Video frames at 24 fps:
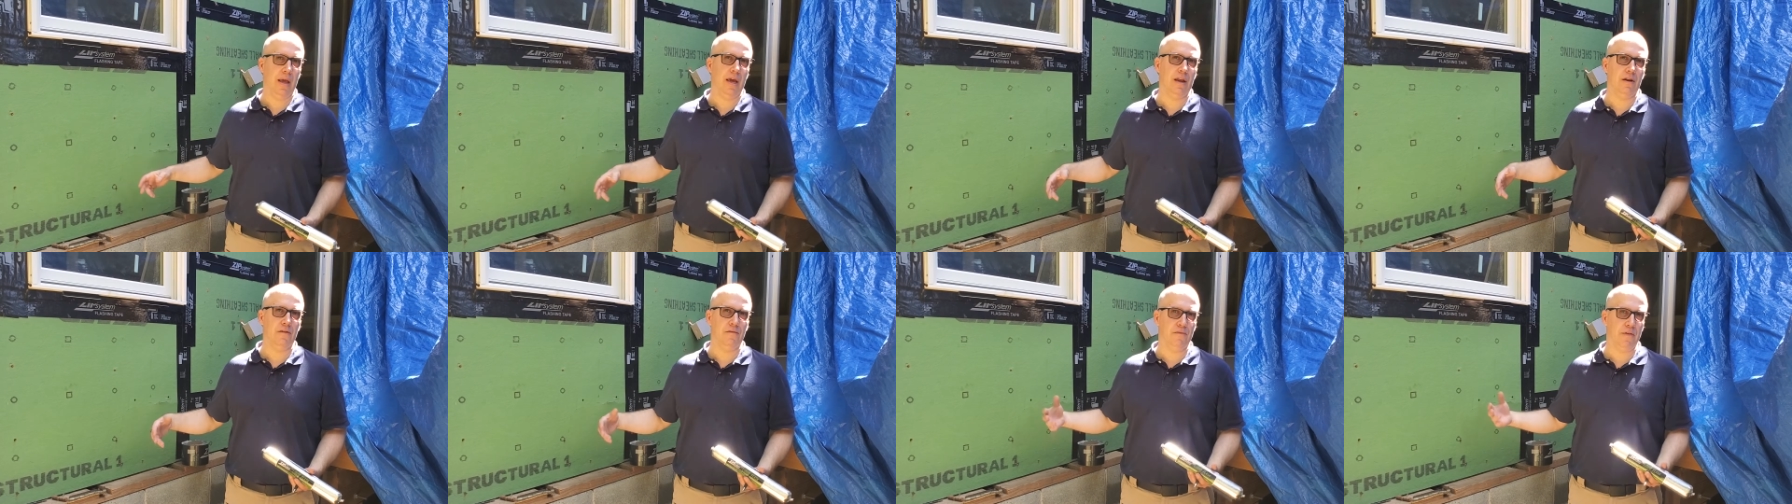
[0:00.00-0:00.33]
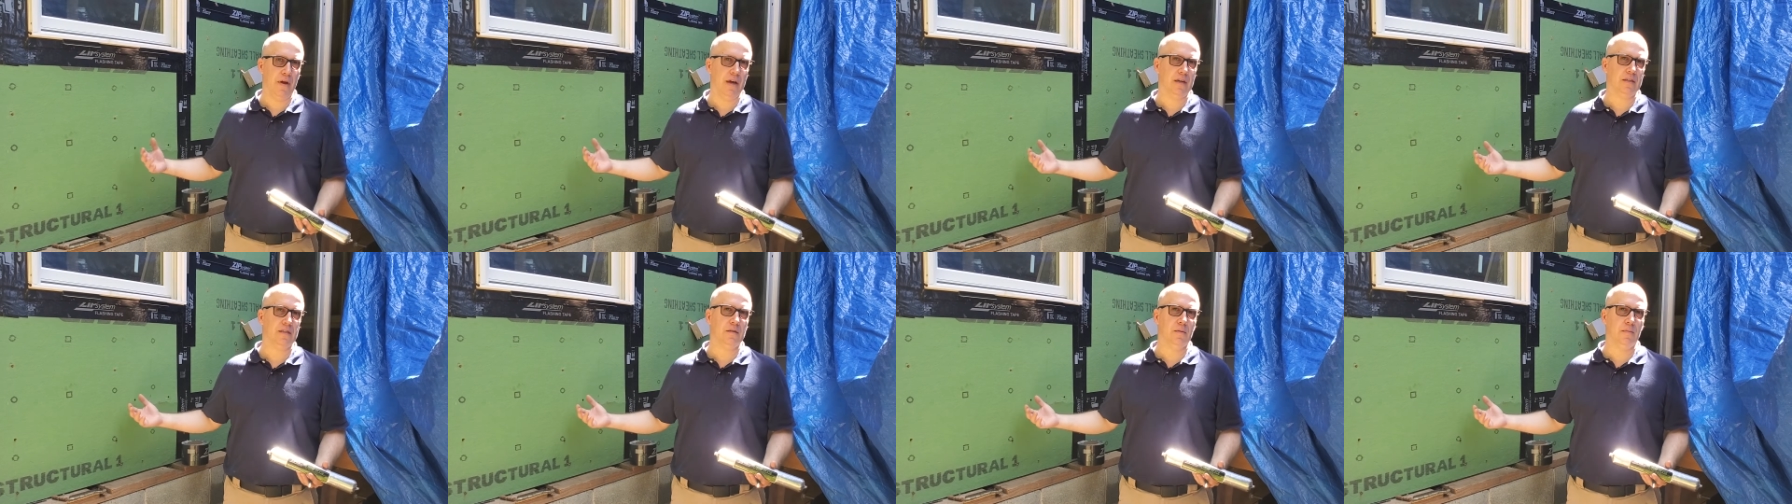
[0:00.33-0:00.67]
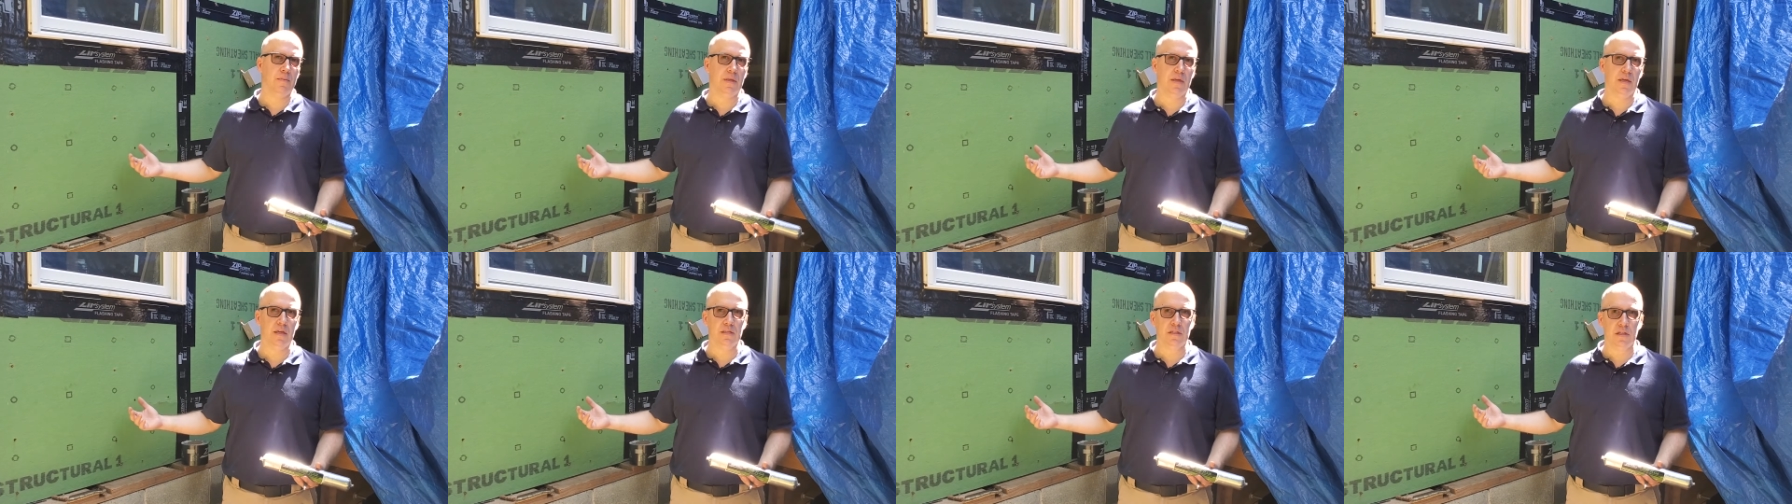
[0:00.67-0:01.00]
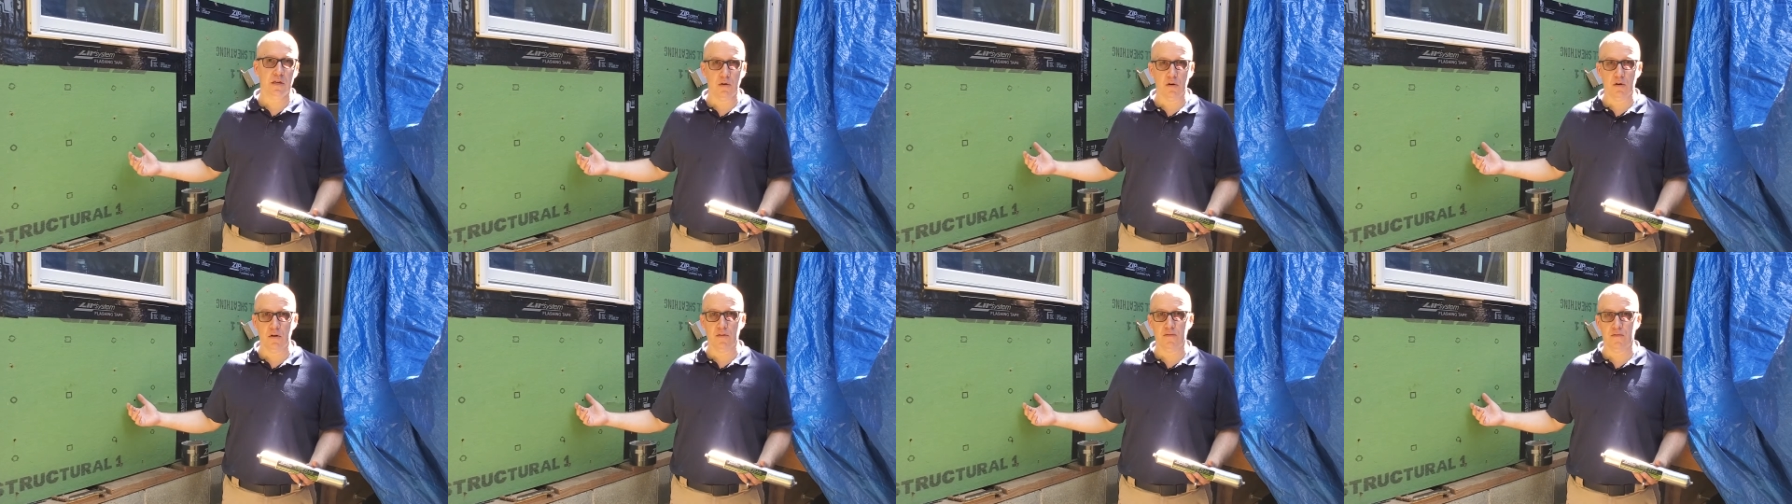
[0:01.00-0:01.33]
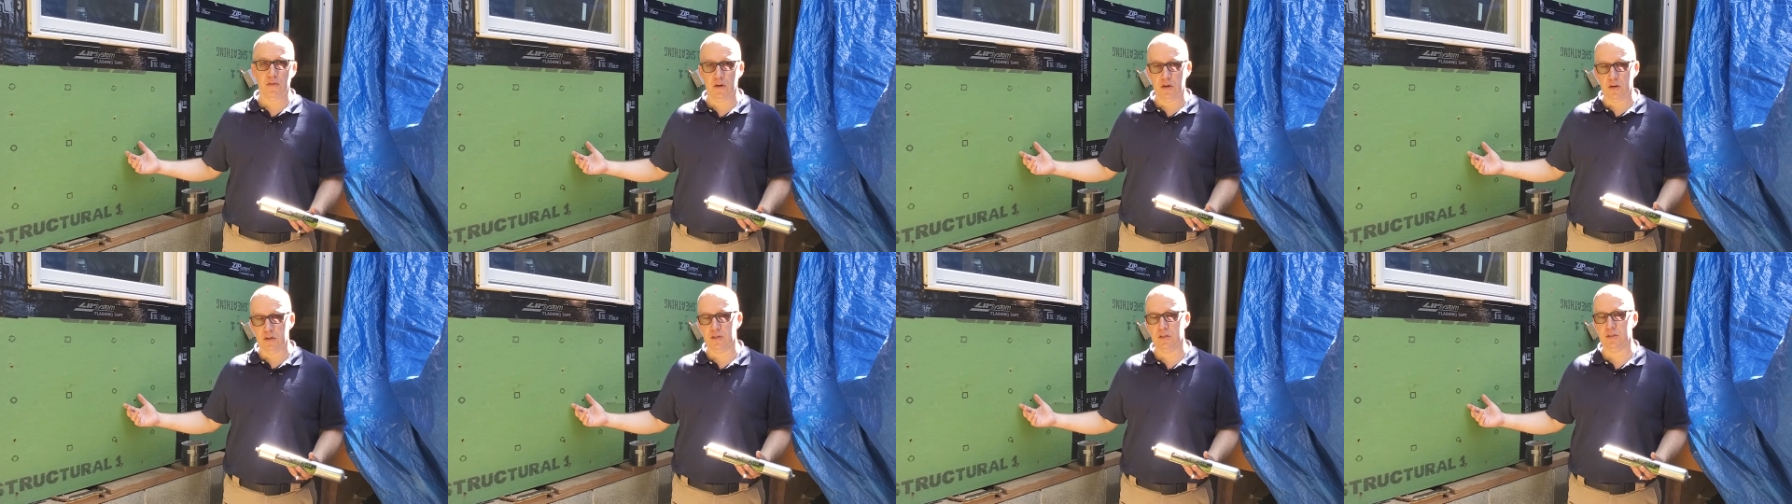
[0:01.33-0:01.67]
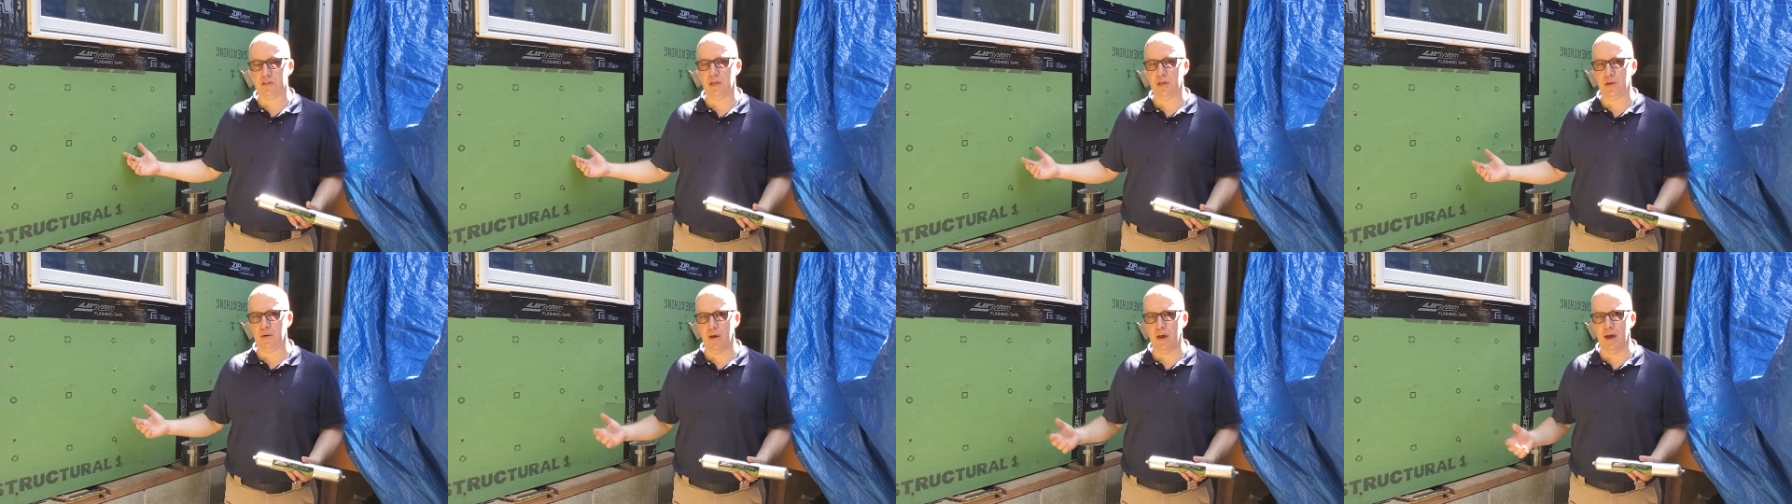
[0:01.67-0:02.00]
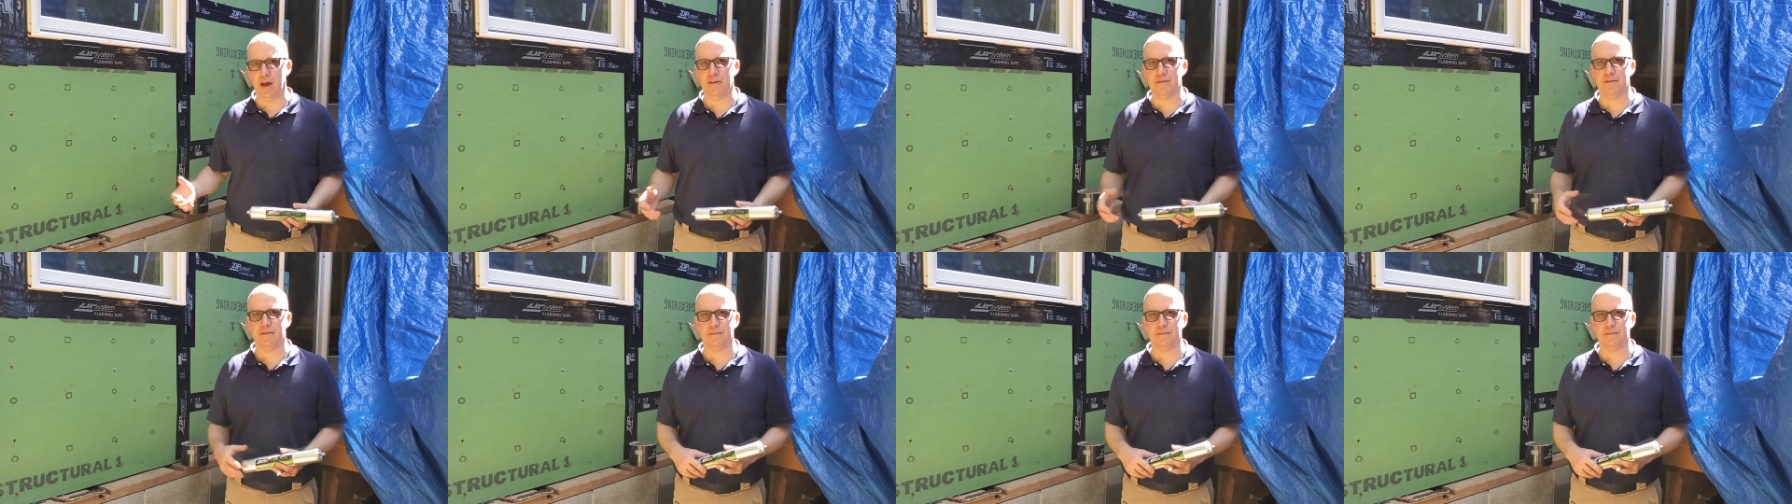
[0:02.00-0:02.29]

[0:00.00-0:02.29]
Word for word: and affect some of the interior finishes that you have.